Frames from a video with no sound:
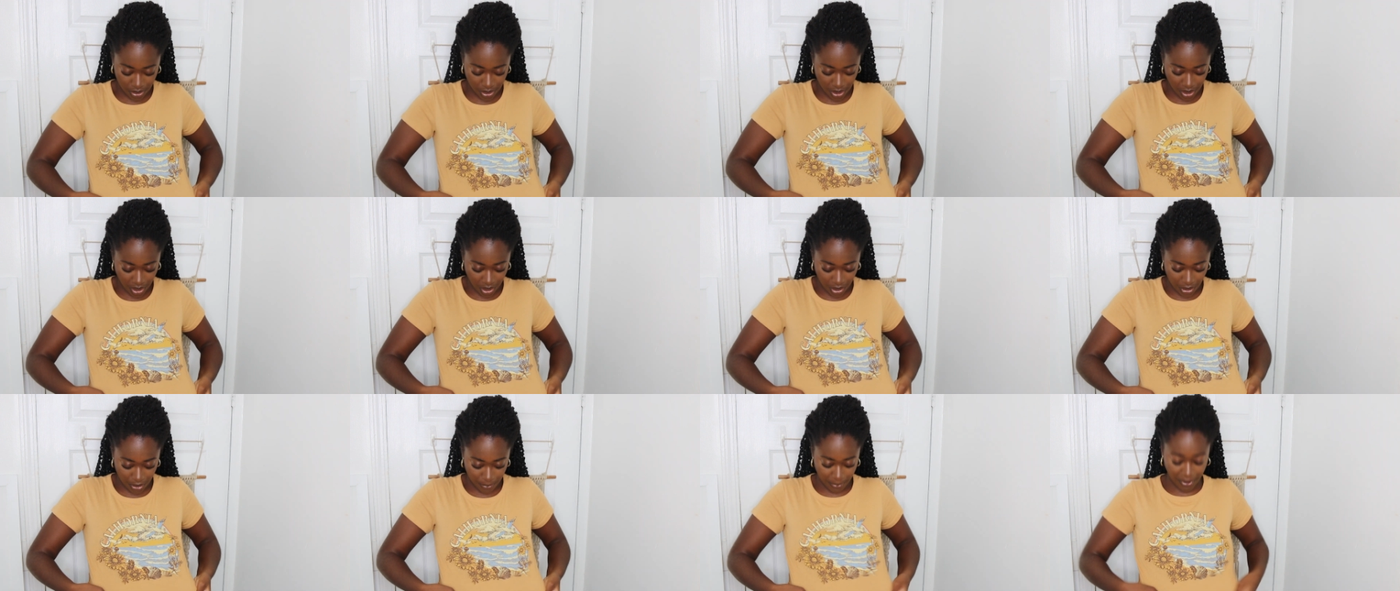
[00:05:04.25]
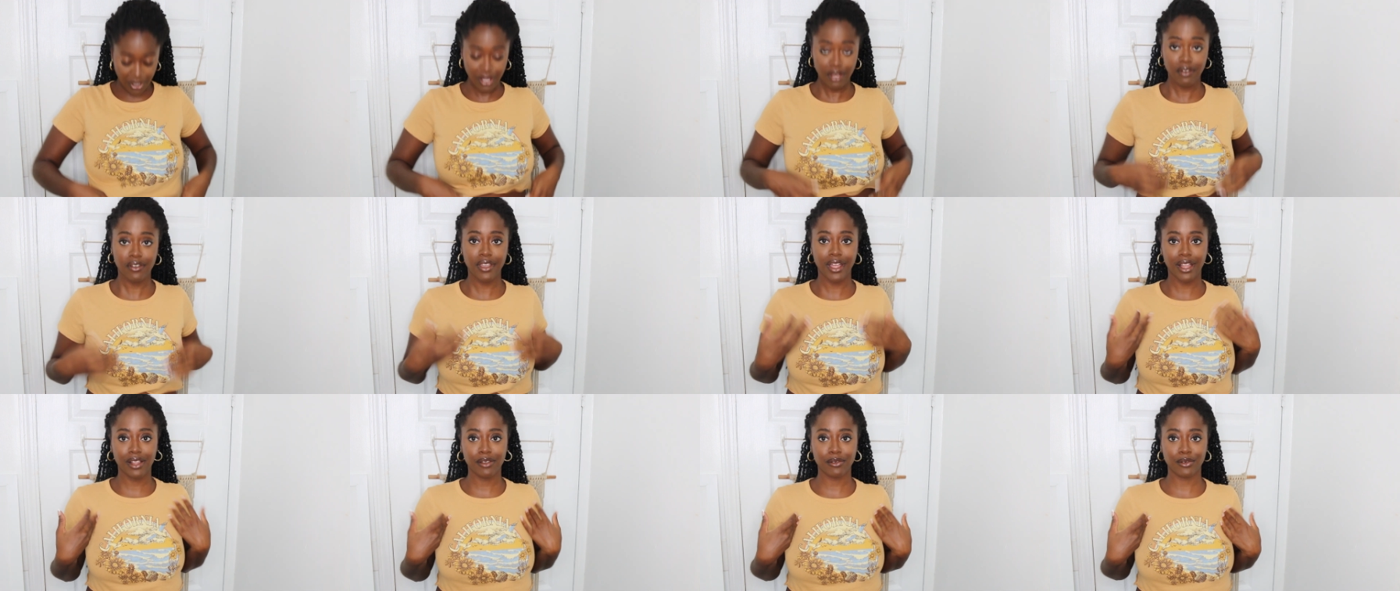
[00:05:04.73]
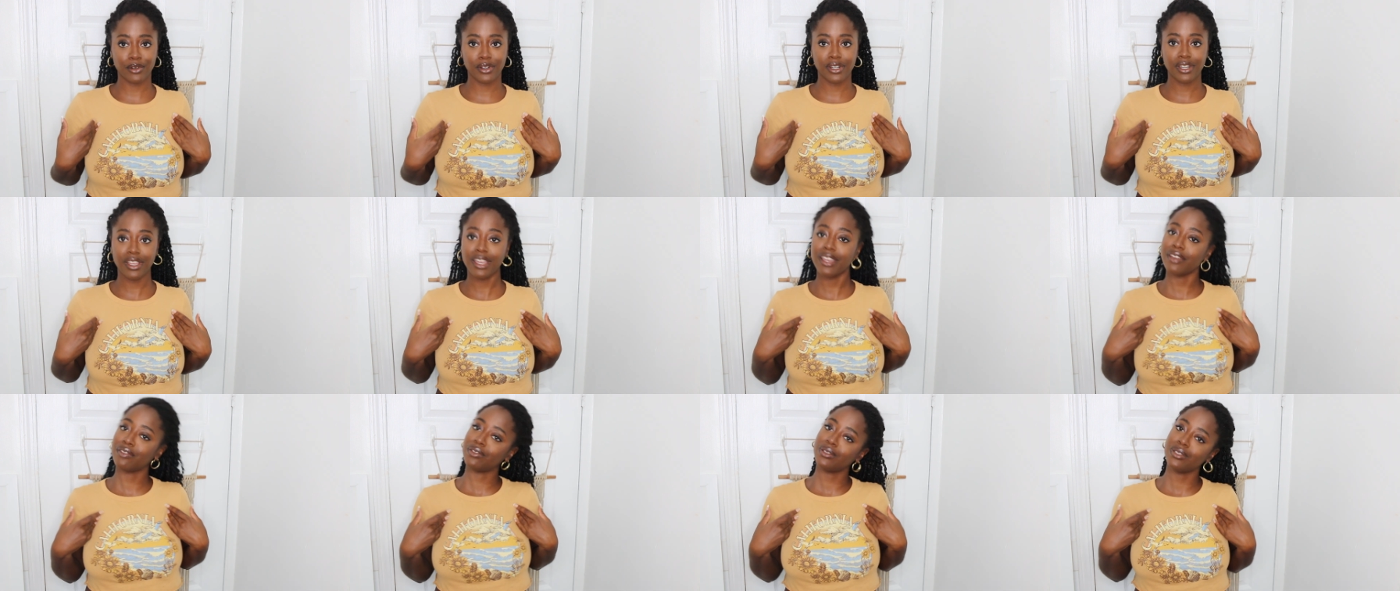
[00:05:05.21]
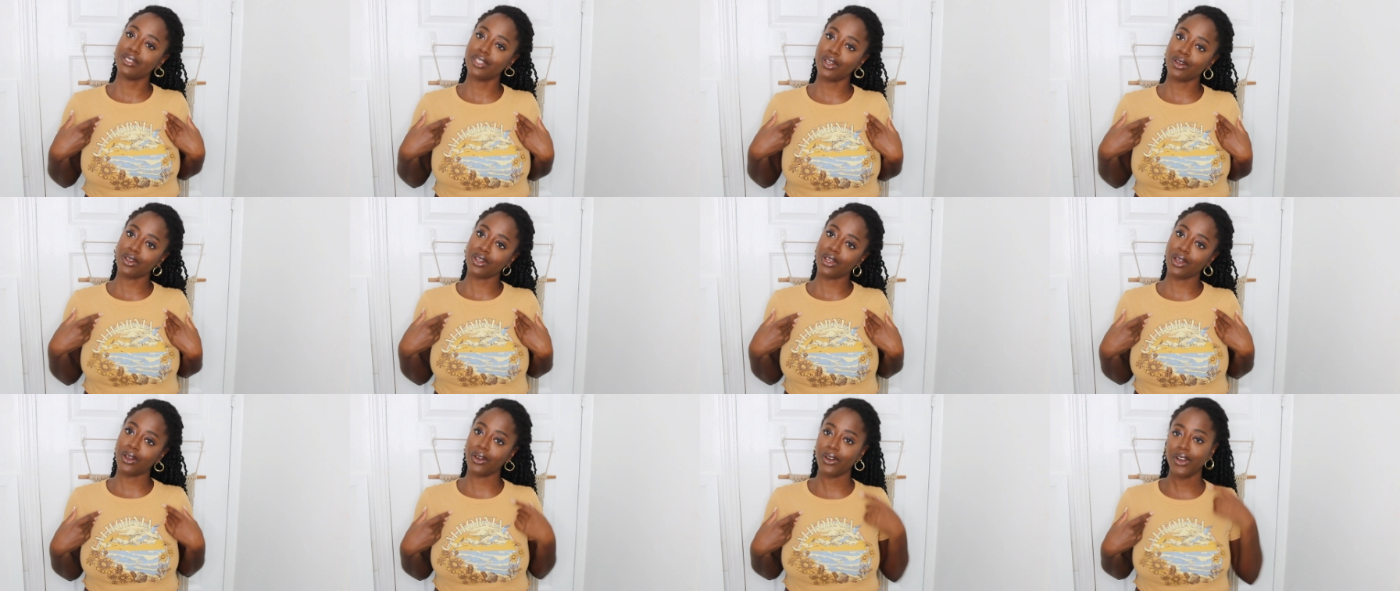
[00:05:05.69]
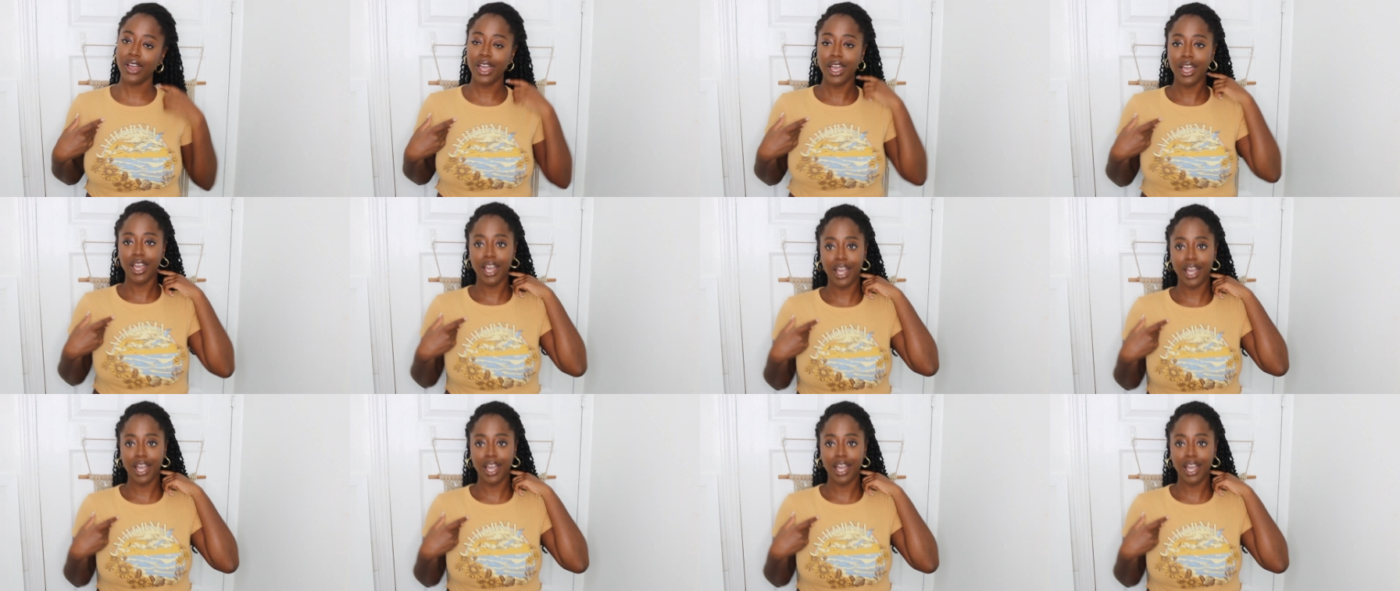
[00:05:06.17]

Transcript: Um, I love California, if you don't know.